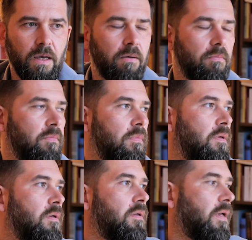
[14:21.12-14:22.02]

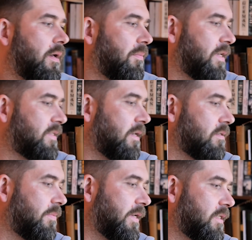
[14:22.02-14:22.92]
Yeah, makes
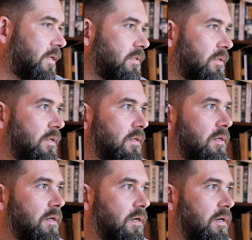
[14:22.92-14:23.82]
sense.
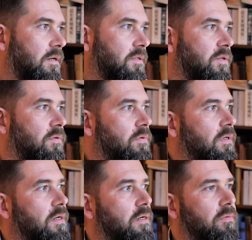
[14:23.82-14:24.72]

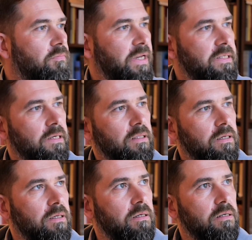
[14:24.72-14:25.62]
So
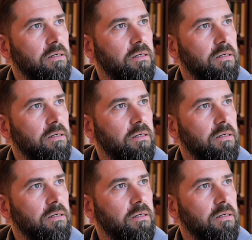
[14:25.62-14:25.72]
basically,